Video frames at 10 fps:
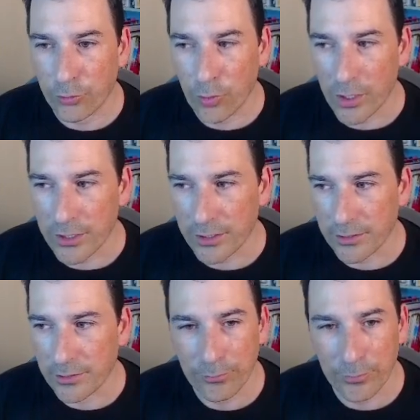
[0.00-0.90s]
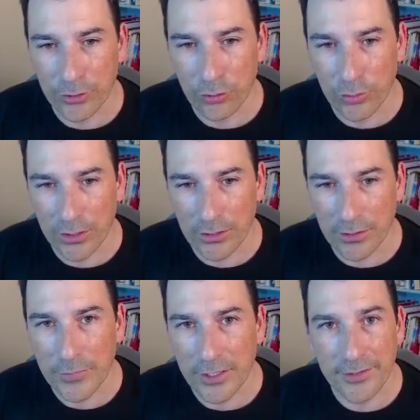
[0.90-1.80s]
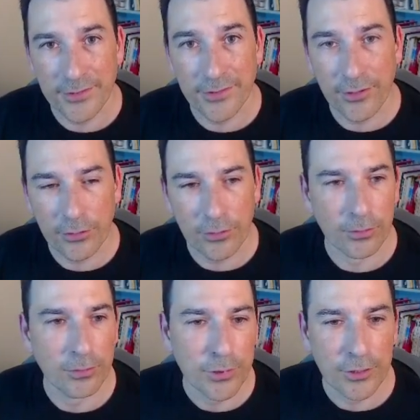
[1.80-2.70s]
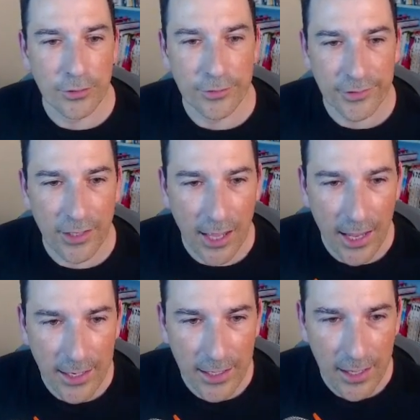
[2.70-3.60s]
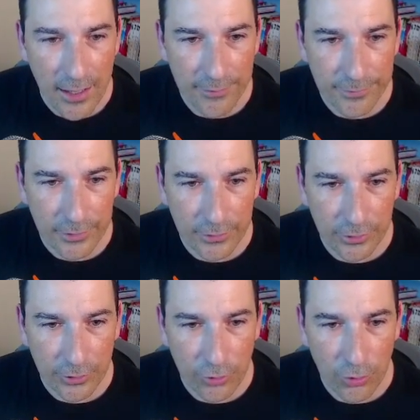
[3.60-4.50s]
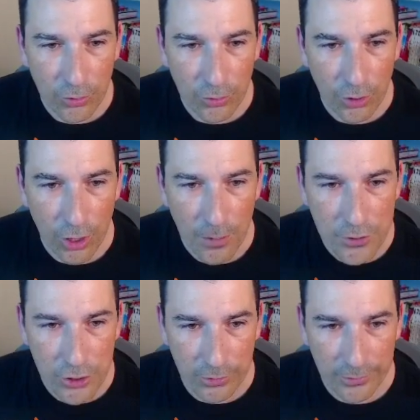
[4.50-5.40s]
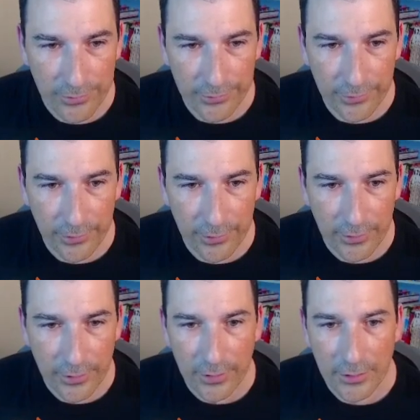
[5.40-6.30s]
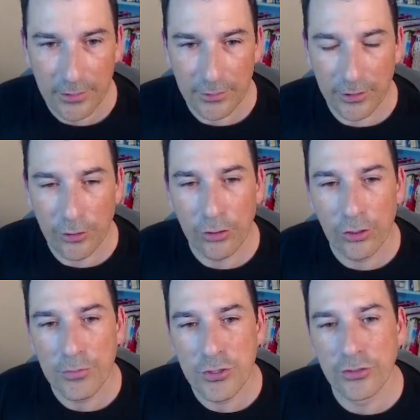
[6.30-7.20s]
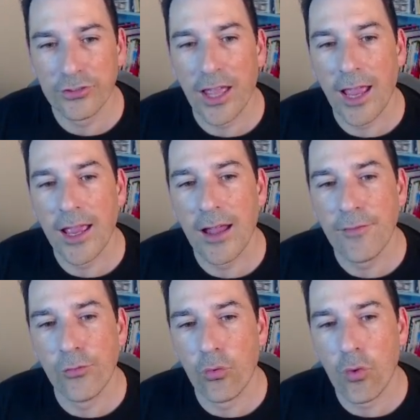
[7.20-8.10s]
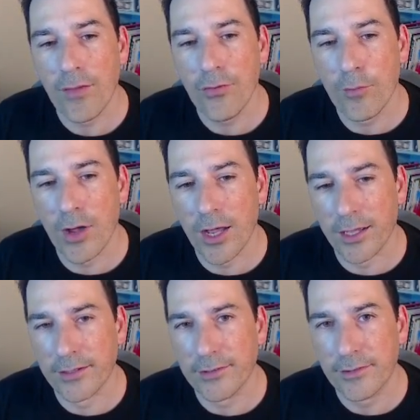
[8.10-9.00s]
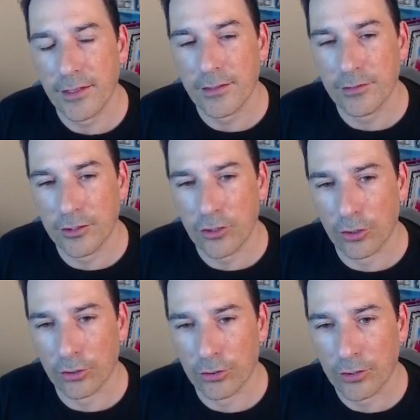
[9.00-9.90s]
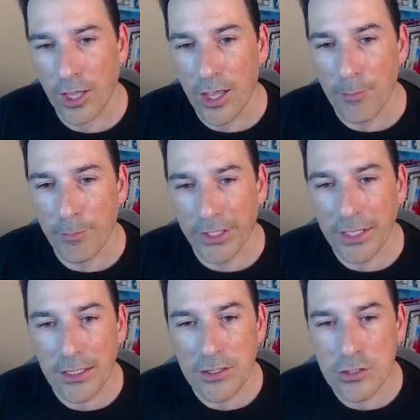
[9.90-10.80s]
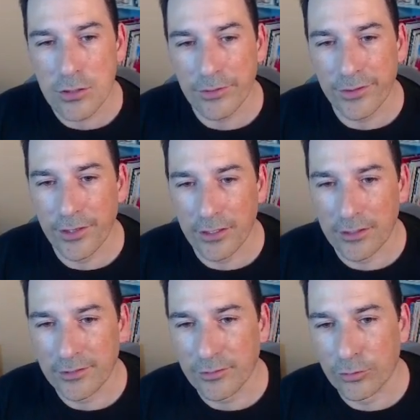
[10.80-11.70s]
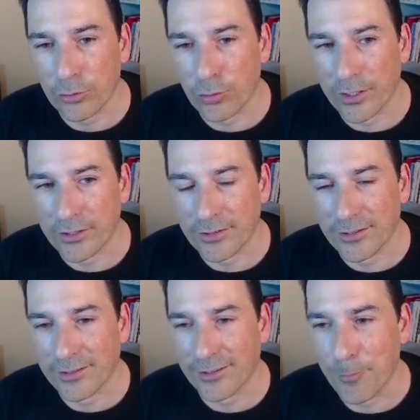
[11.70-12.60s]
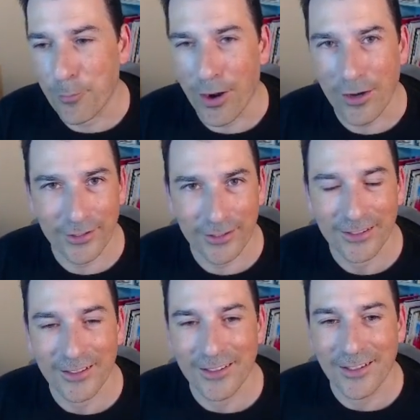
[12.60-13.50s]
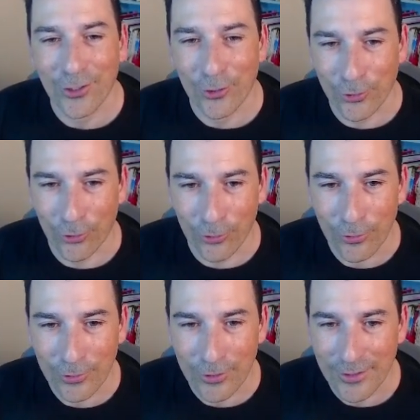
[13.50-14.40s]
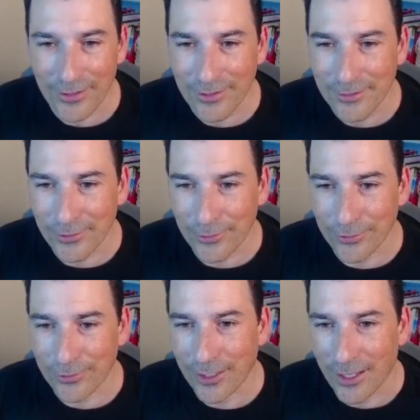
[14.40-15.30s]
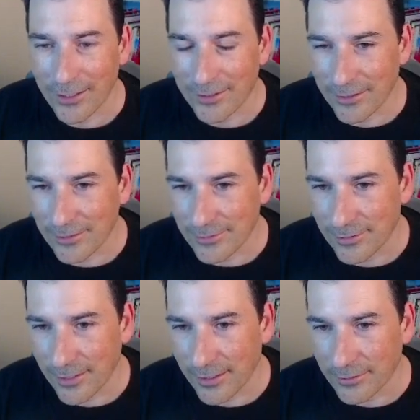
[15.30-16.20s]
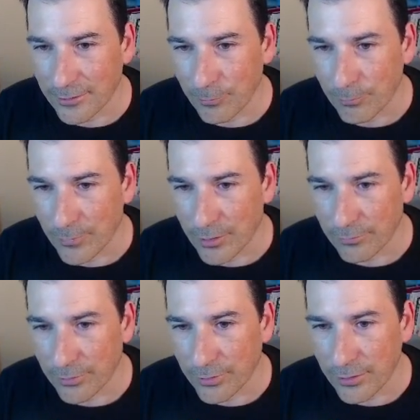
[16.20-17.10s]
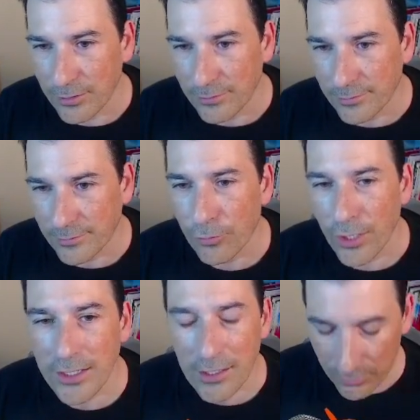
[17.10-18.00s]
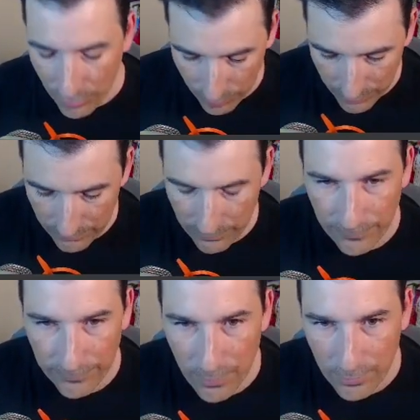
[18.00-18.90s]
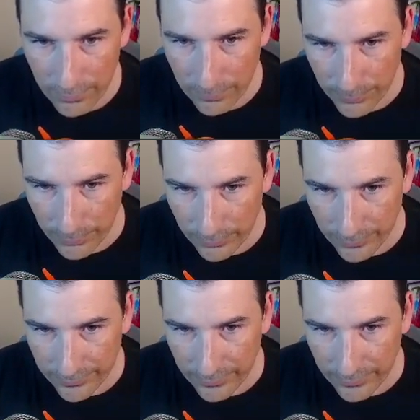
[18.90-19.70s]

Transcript: varying between each circle? Because I have in the color options, in the color options, I have randomized the color. But I can use this to create a party or color so I can select maybe these or I can go even further because